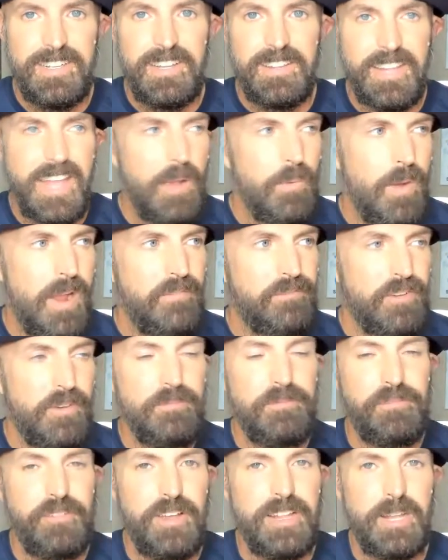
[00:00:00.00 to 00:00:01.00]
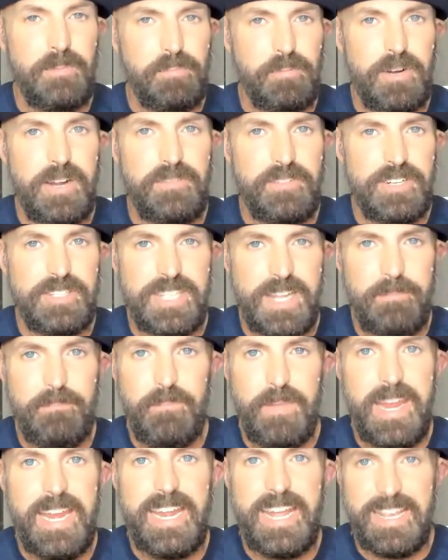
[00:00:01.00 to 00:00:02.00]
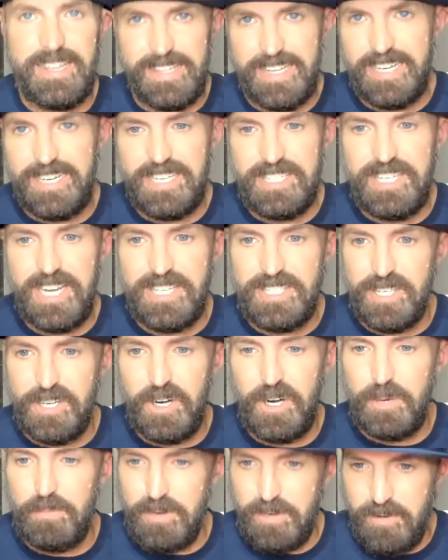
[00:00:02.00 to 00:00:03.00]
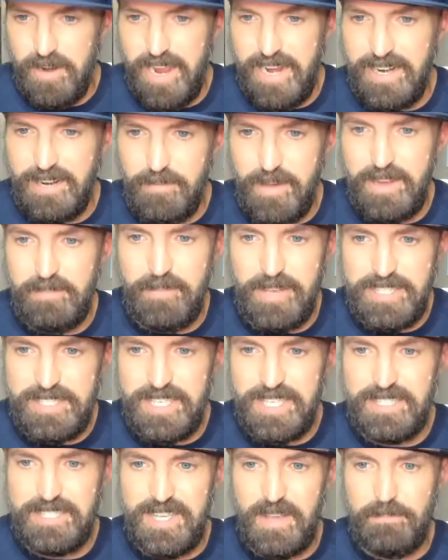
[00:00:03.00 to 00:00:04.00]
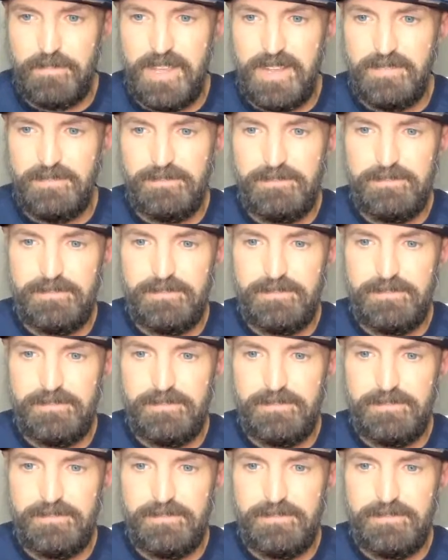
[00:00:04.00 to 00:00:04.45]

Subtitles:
They went from Phillip Rivers immediately to Justin Herbert, right? Am I missing something?